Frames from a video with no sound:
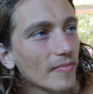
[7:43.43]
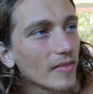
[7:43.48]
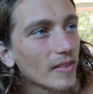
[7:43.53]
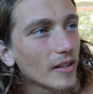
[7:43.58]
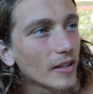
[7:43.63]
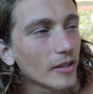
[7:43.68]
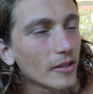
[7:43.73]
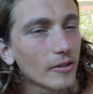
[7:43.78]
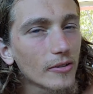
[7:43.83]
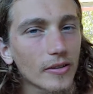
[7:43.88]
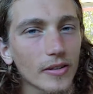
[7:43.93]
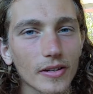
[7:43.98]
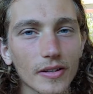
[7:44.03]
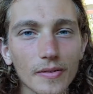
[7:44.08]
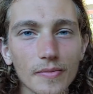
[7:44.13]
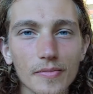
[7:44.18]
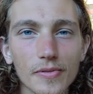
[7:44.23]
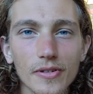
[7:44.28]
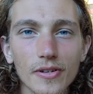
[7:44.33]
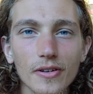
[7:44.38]
like you can
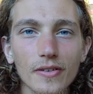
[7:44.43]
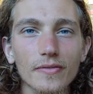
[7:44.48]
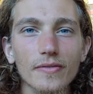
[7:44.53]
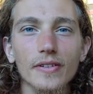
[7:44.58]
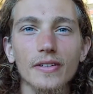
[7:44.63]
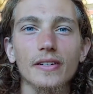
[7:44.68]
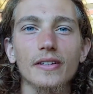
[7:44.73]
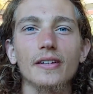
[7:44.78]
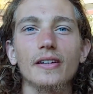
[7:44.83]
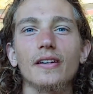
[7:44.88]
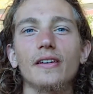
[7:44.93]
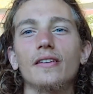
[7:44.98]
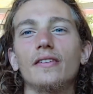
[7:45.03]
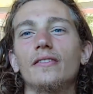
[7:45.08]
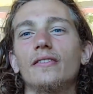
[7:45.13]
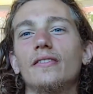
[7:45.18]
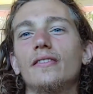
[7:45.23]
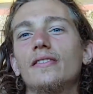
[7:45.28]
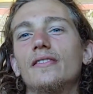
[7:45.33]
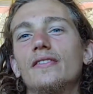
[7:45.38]
observe it and
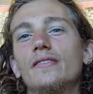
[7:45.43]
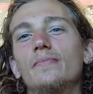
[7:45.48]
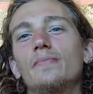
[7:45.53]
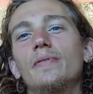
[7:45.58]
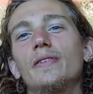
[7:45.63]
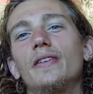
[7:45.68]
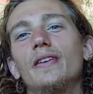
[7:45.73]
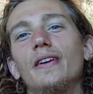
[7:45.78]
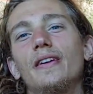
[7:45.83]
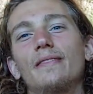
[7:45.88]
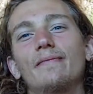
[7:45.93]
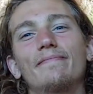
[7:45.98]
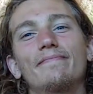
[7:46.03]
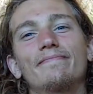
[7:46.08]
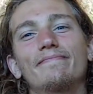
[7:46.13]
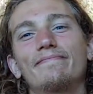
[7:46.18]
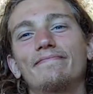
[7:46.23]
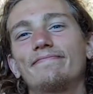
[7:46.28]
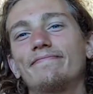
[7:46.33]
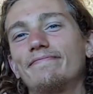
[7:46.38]
you can just be like,
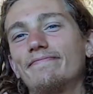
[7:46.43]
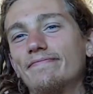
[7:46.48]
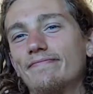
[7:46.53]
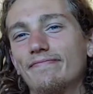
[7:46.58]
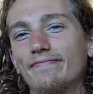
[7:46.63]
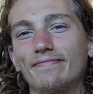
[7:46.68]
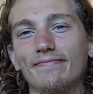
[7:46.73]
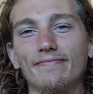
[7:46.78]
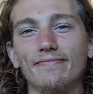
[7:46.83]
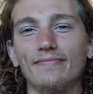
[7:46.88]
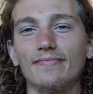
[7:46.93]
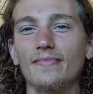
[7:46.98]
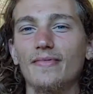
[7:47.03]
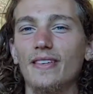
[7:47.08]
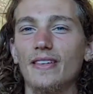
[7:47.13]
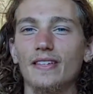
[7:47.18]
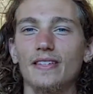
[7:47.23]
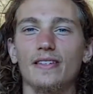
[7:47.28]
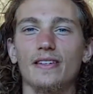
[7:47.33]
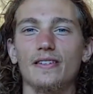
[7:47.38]

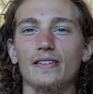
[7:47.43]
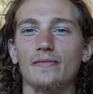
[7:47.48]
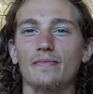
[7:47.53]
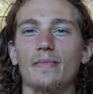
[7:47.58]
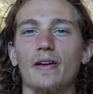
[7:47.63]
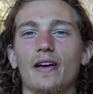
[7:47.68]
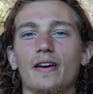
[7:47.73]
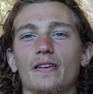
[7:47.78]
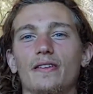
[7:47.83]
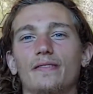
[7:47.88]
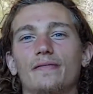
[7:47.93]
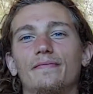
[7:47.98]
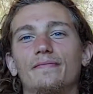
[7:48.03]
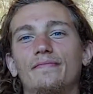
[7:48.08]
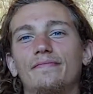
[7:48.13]
doesn't matter.